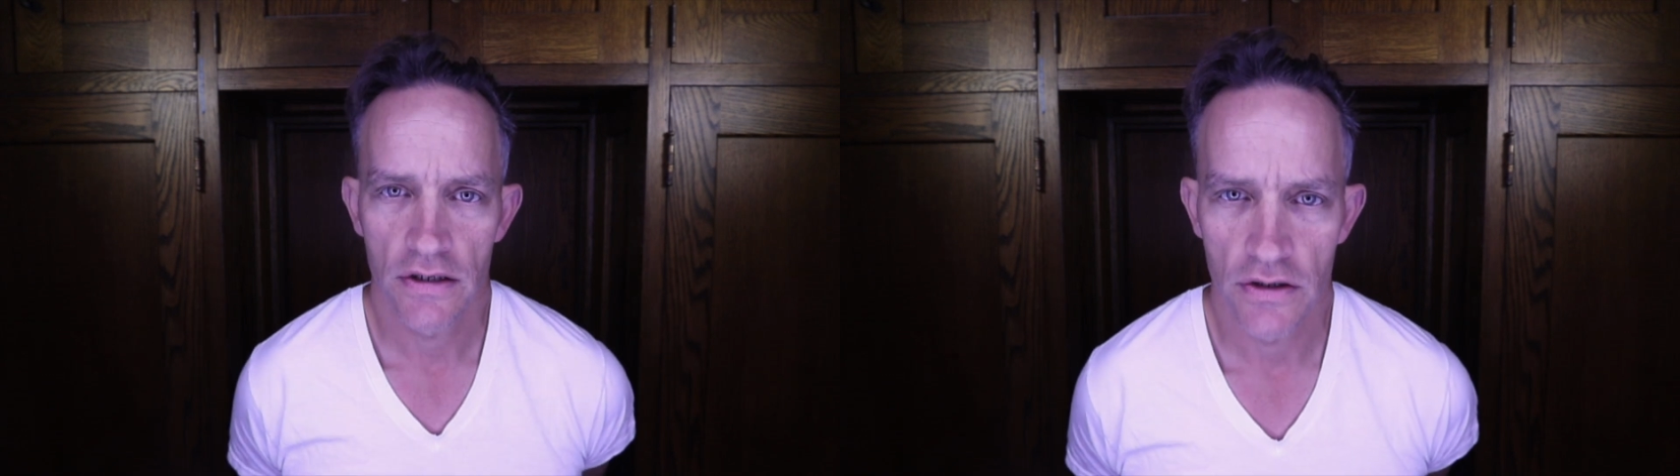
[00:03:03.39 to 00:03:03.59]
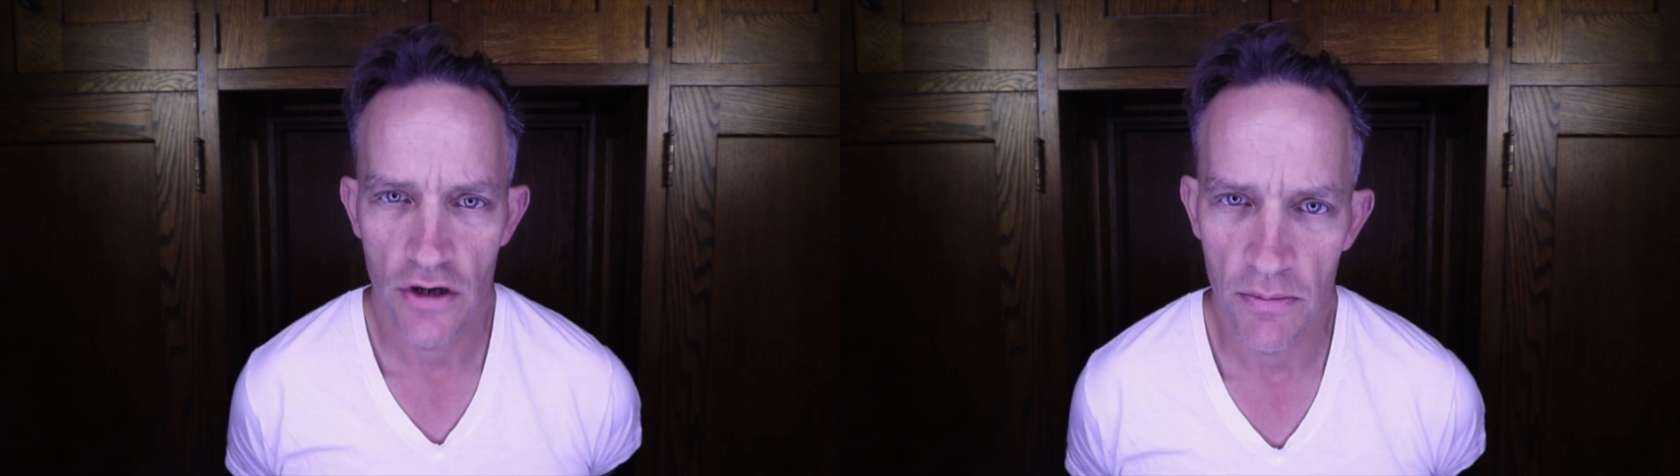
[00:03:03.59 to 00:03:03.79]

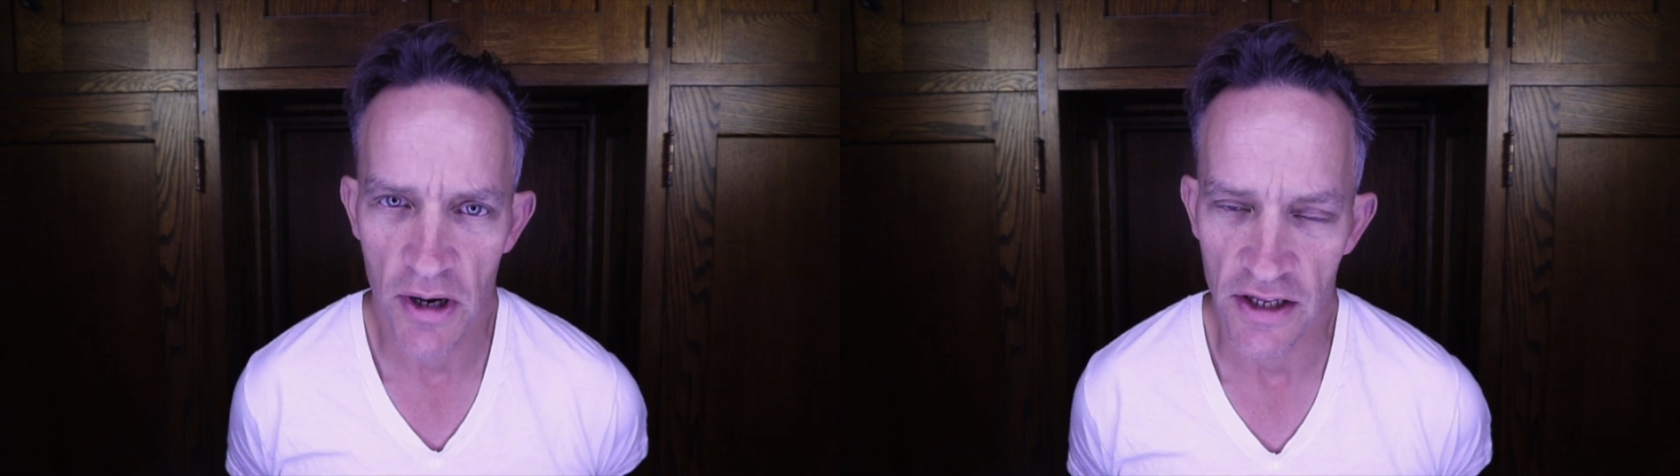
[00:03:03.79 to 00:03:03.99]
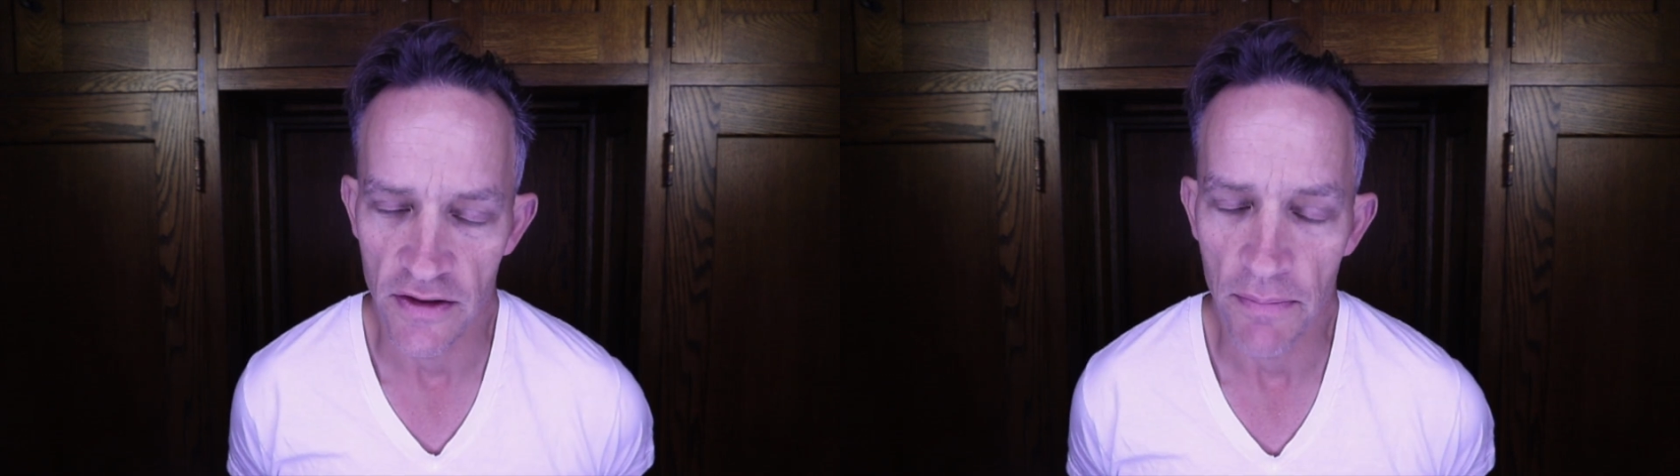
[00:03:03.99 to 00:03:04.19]
no
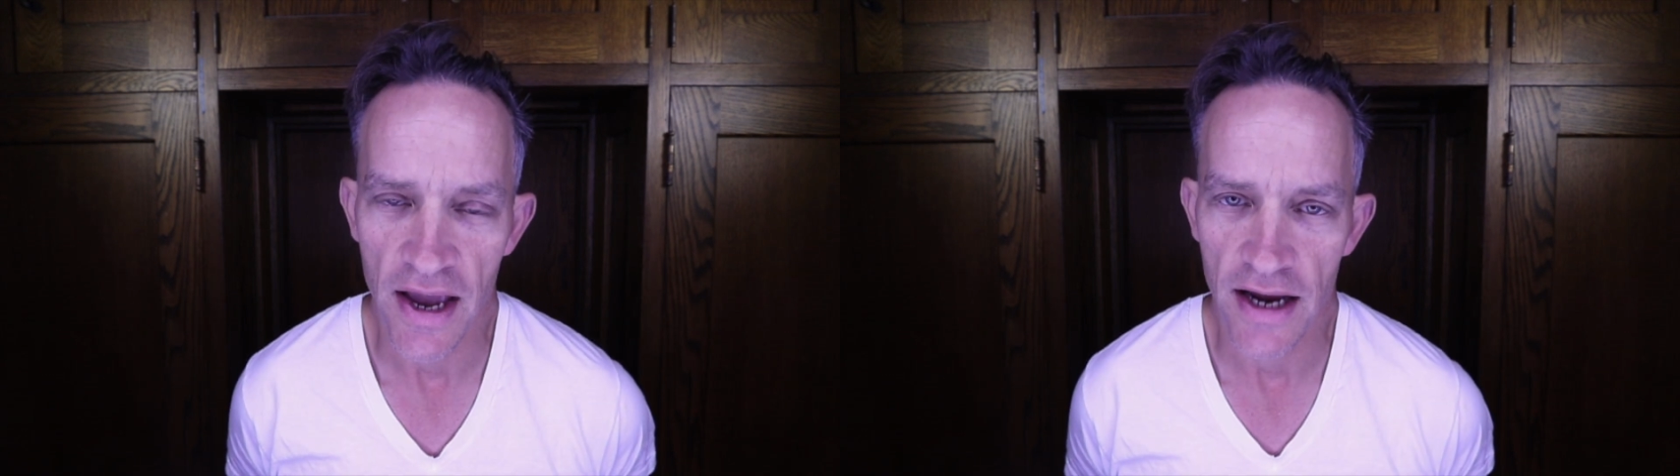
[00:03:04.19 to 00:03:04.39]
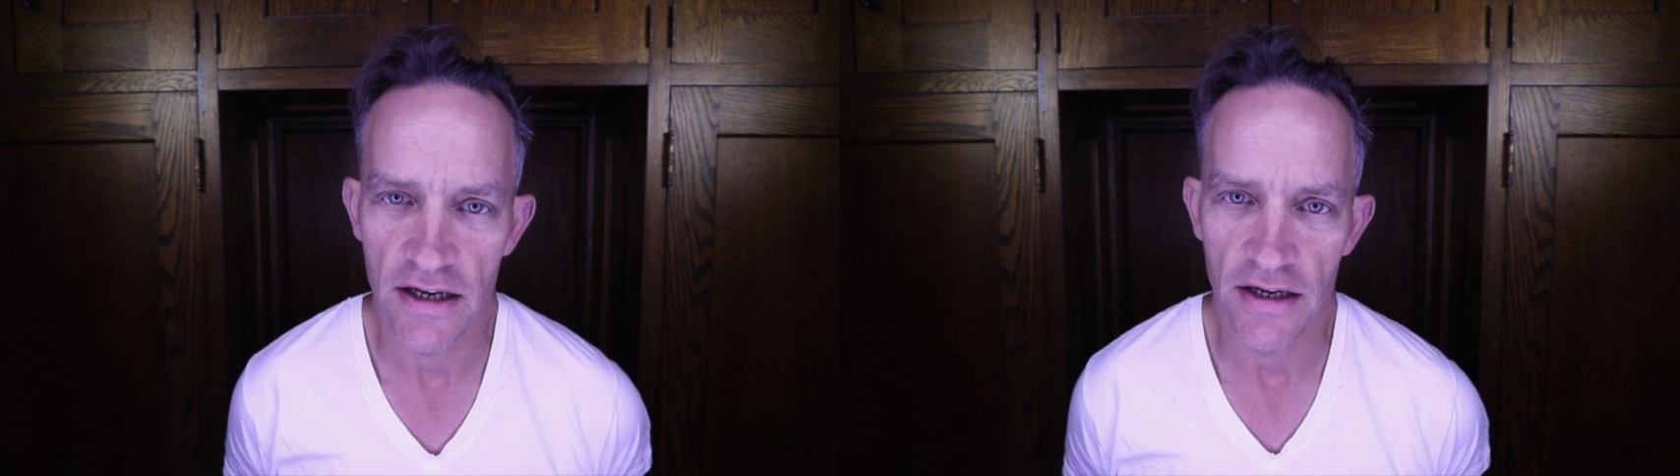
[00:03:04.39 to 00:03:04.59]
money, the
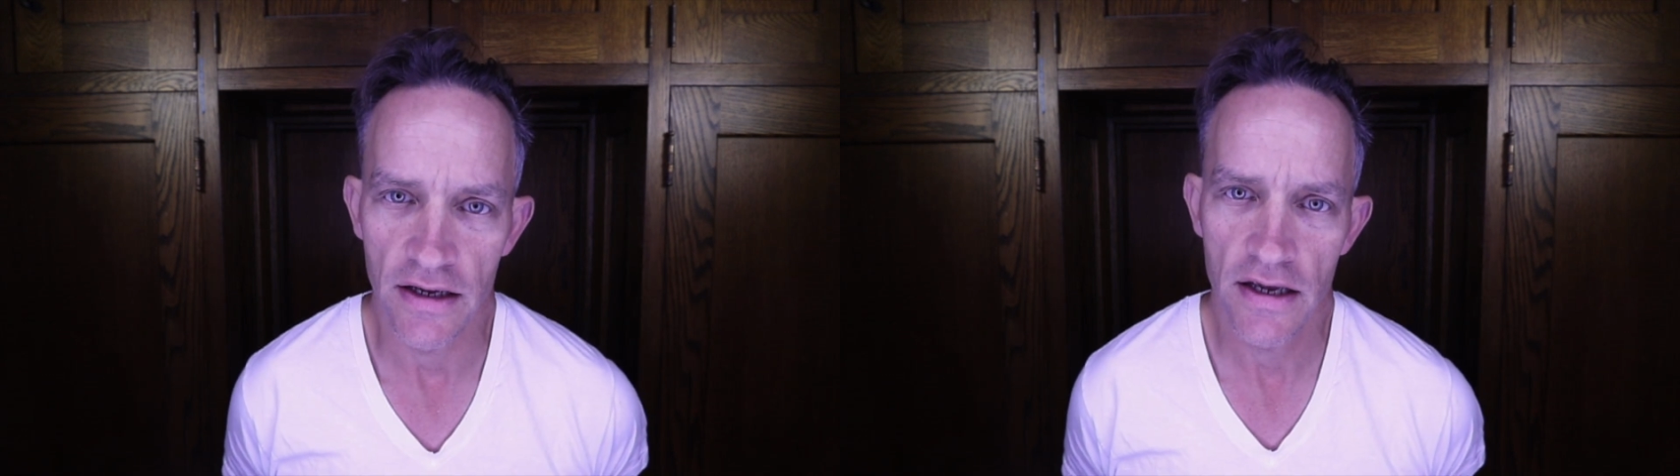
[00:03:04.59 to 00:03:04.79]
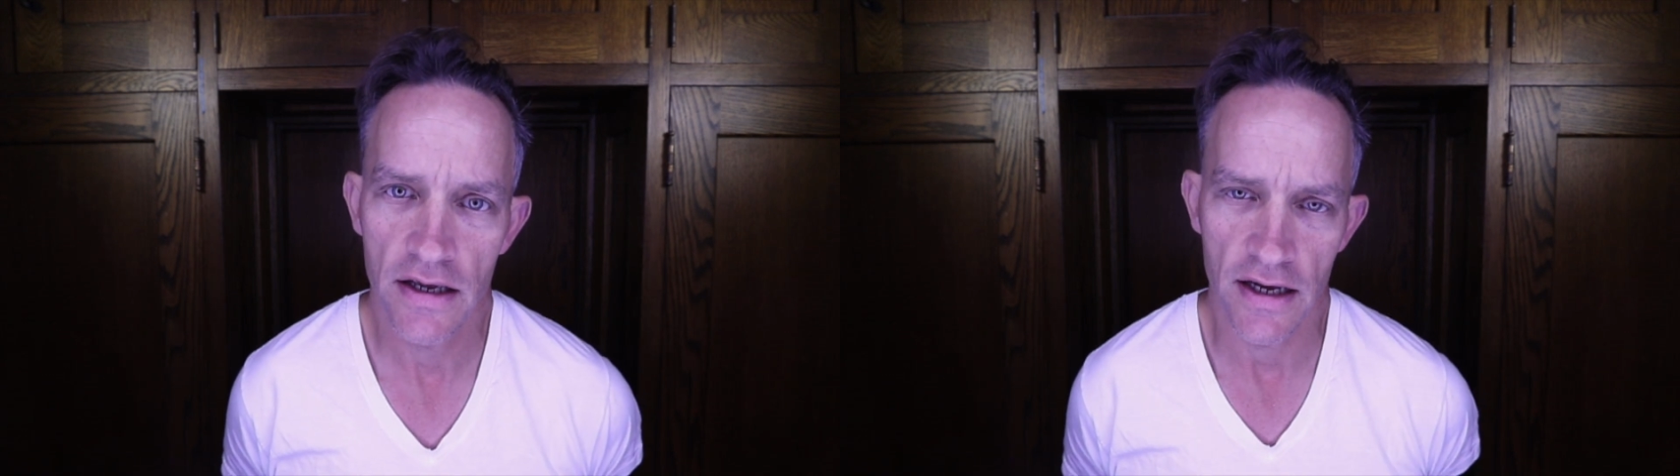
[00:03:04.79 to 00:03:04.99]
painting